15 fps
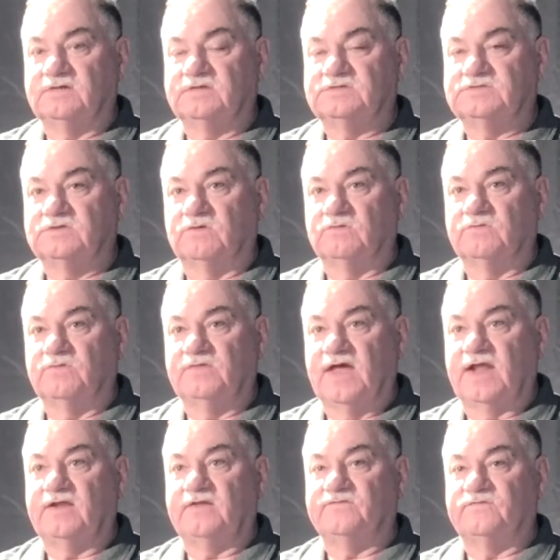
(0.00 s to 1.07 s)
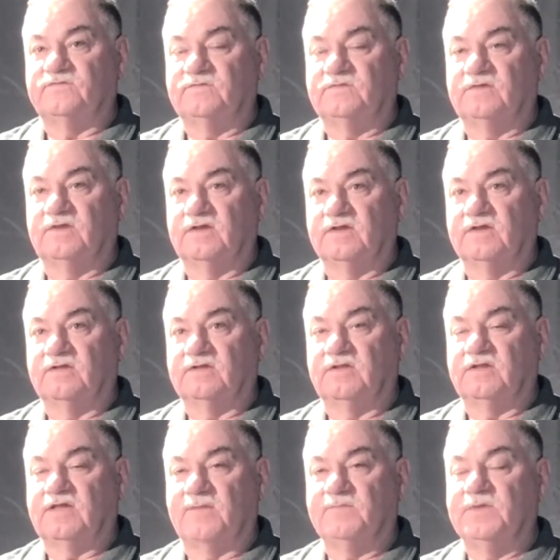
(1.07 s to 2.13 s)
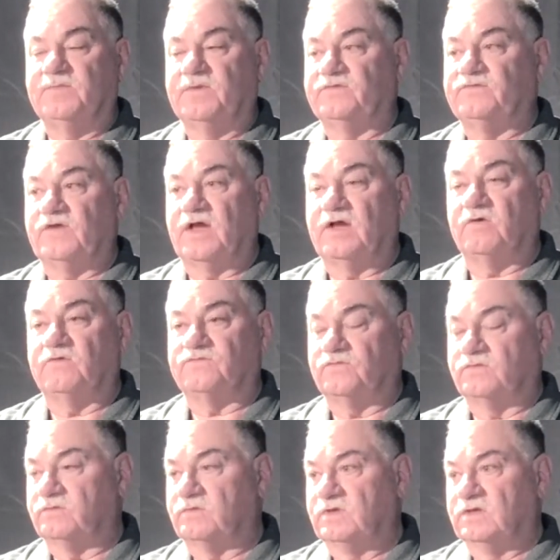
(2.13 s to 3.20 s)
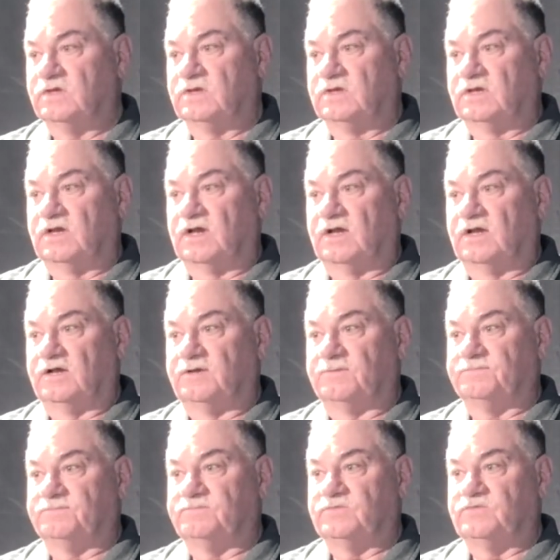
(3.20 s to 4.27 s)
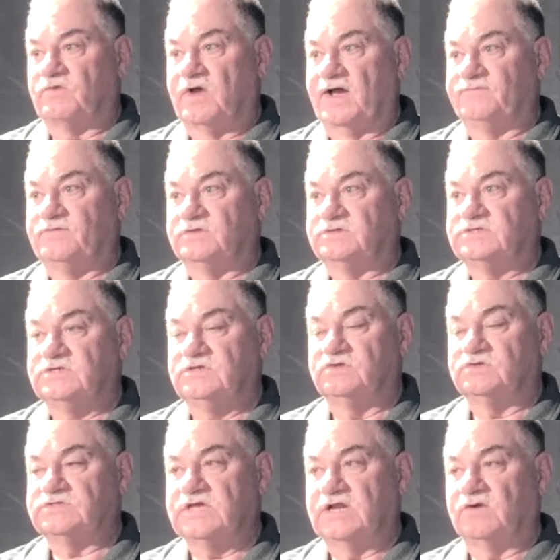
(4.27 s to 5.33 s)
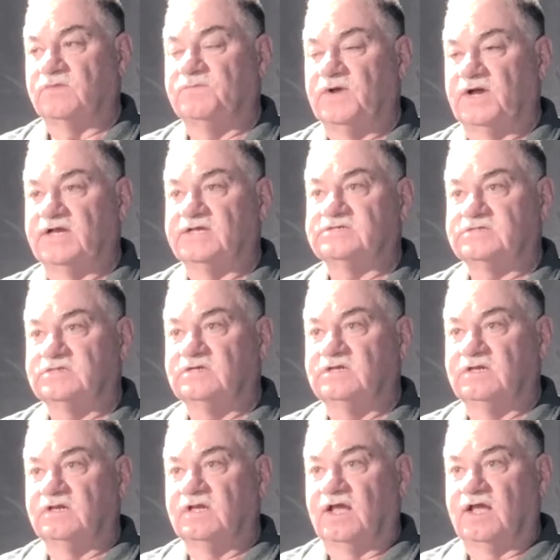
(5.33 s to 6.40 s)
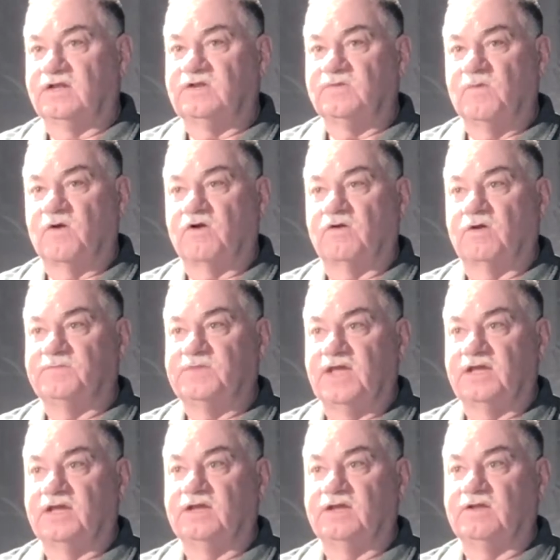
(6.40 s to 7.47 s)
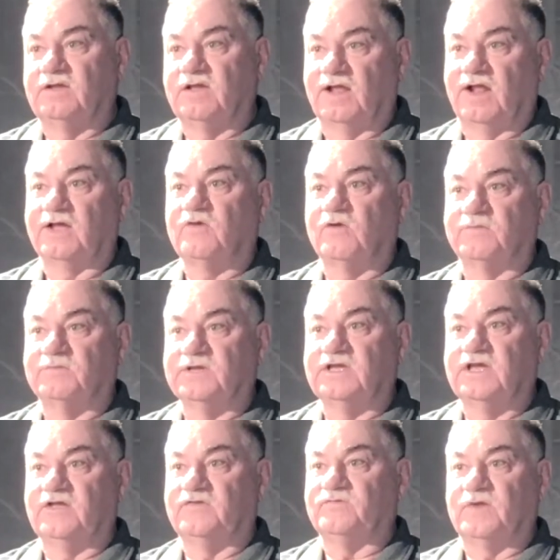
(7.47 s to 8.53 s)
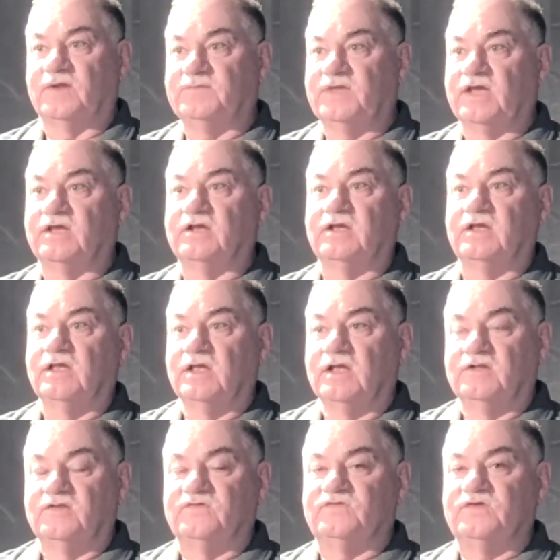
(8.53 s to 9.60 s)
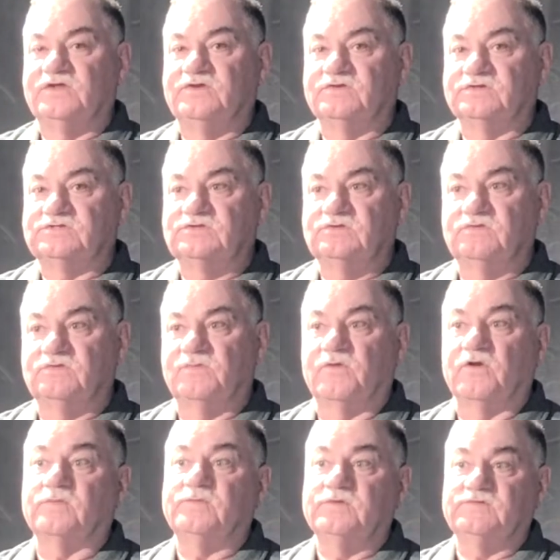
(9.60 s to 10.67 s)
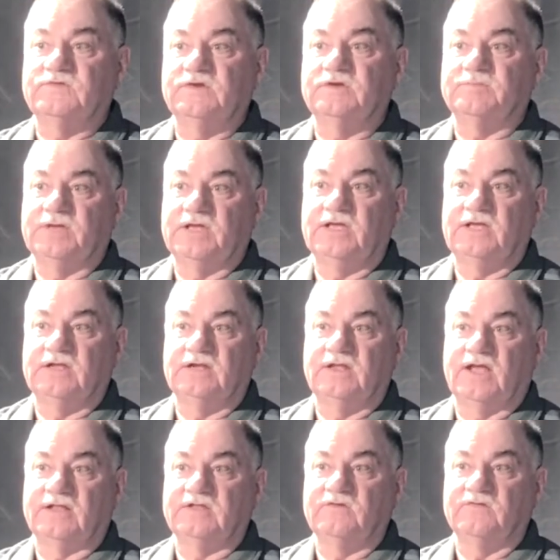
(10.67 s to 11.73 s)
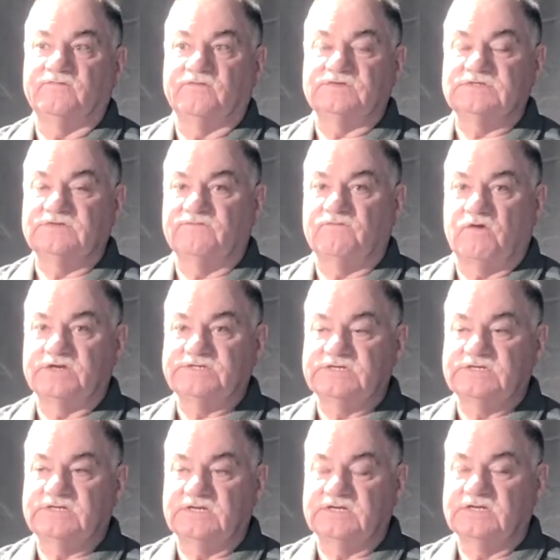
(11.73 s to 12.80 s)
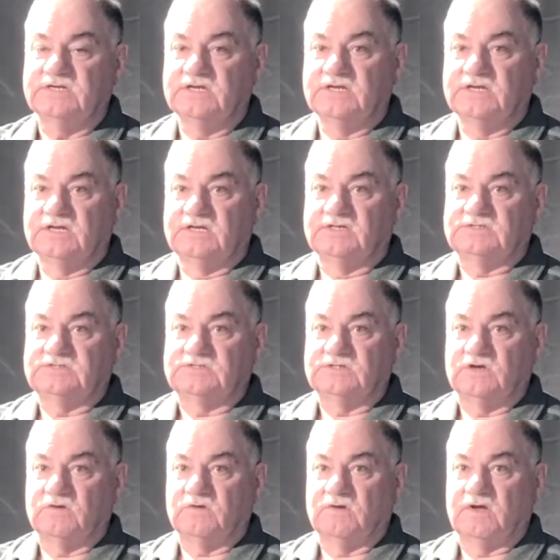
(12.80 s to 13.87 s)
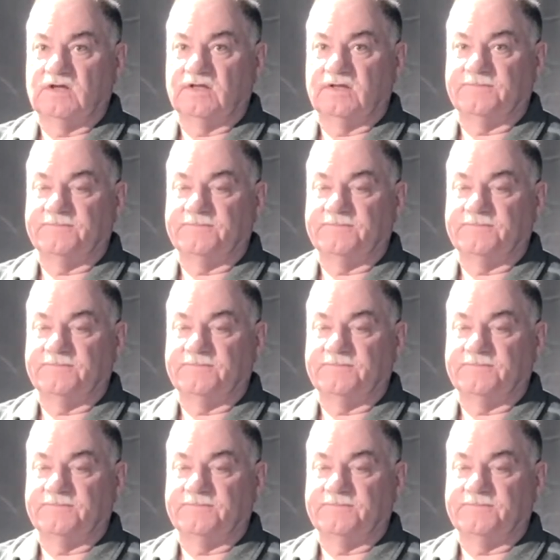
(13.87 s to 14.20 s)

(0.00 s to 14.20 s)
So that has kept me busy. I also drive the senior center bus, and tomorrow I'm taking, I call them the kids, but I'm taking the seniors to the Burke Museum at the University of Washington. So